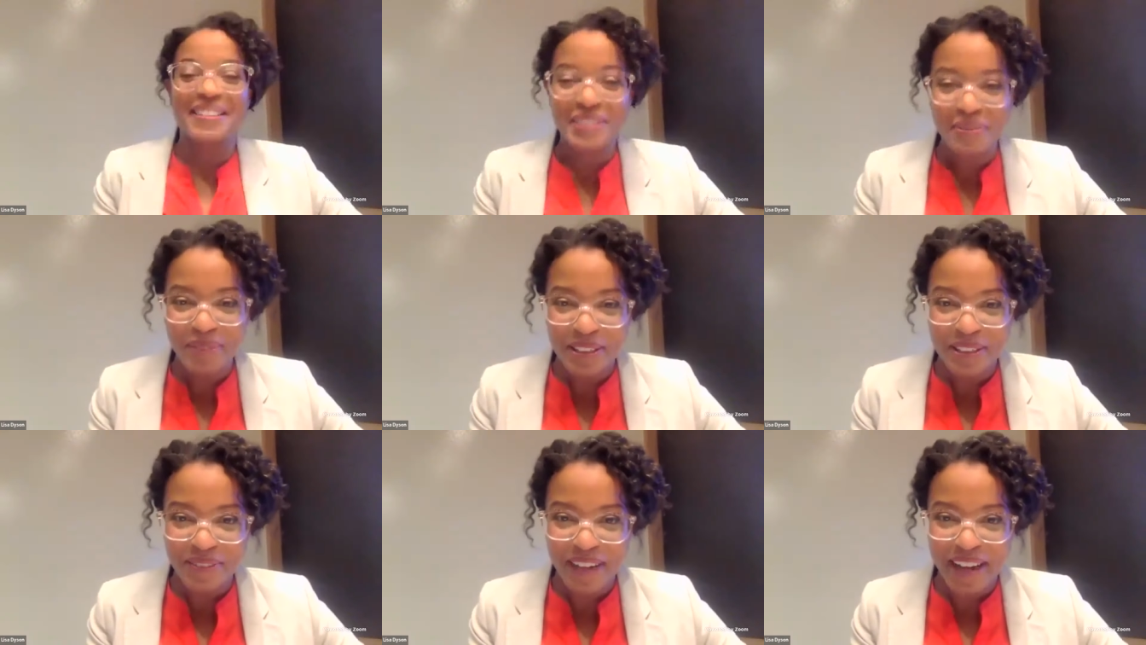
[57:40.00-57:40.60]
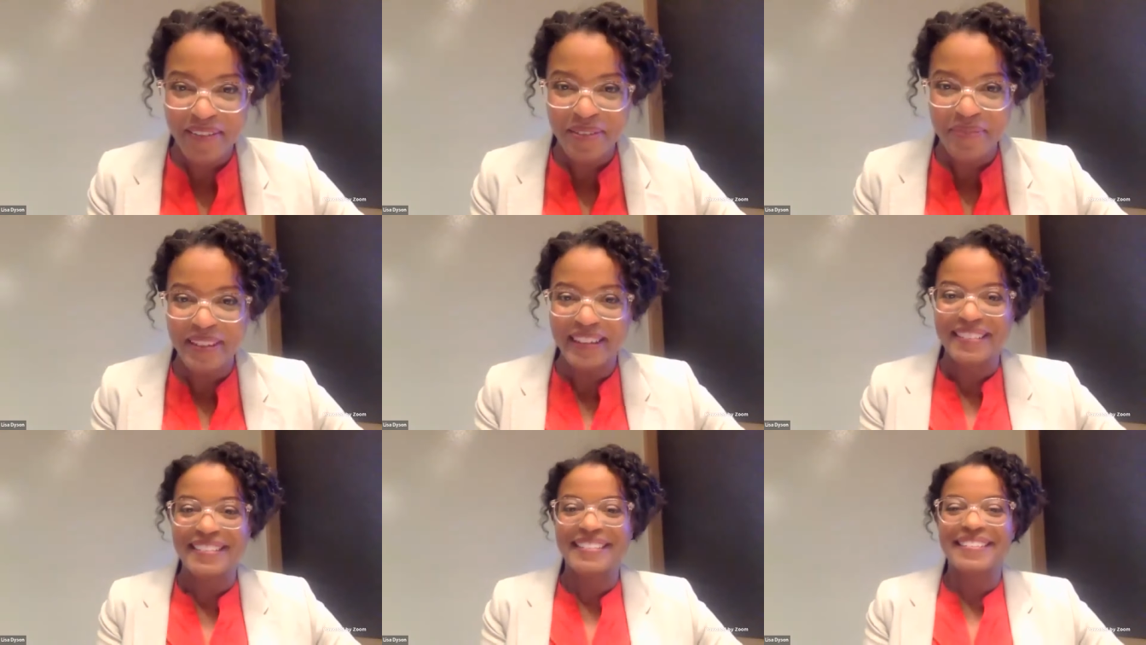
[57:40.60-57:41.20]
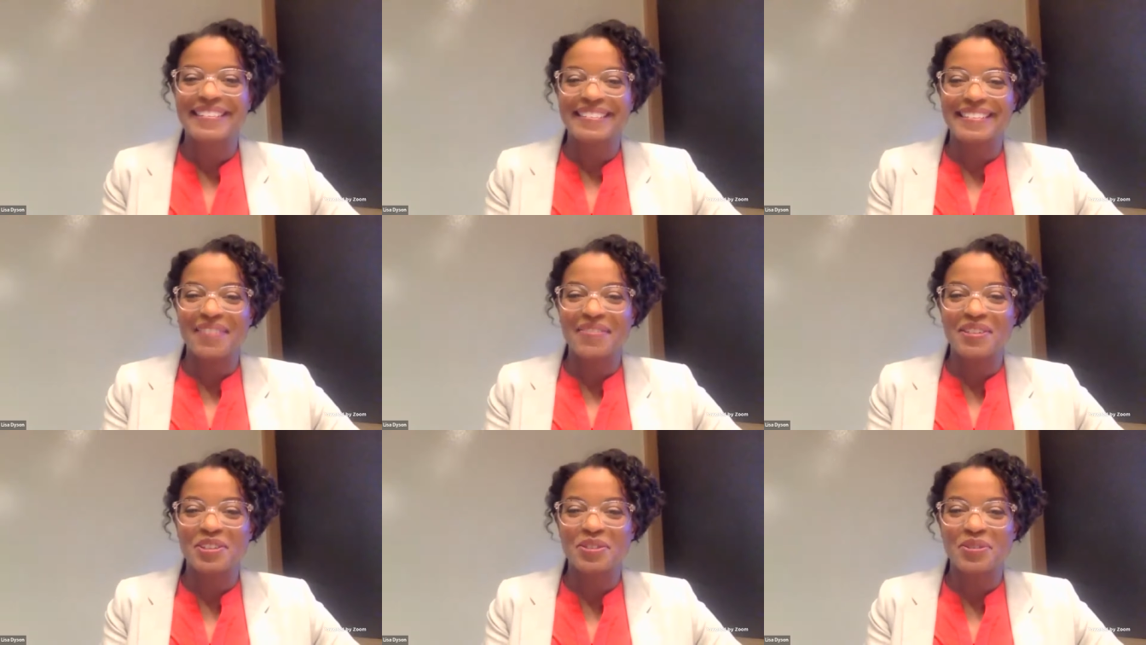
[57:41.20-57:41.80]
you so much for having me.
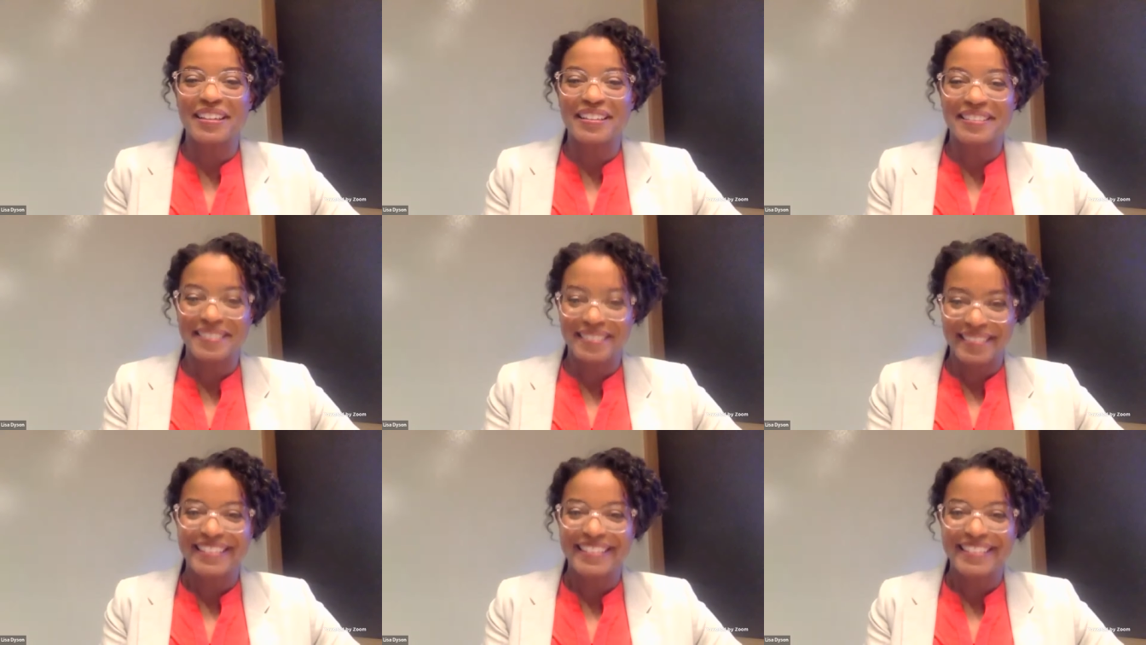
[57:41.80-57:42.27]
I've enjoyed it.